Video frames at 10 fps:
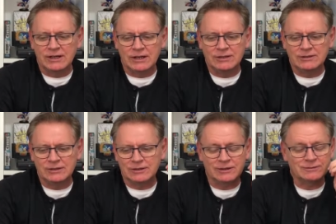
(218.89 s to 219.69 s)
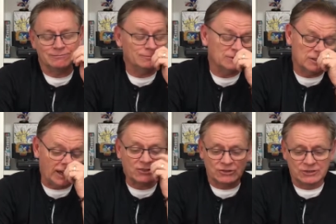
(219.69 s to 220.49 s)
And it
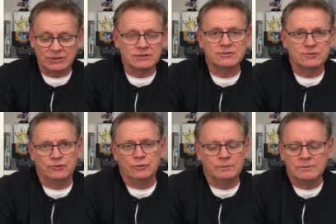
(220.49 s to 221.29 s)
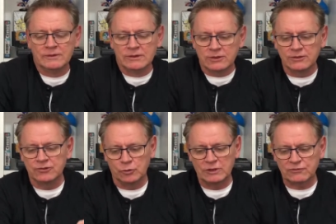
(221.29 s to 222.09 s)
actually did consume
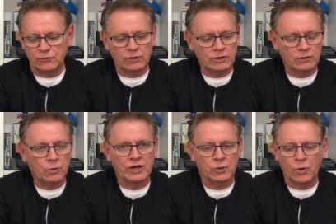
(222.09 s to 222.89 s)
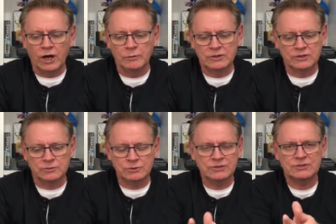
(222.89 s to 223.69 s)
us for quite a while,
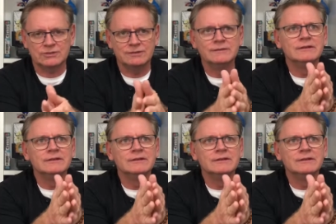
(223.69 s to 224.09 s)
because we just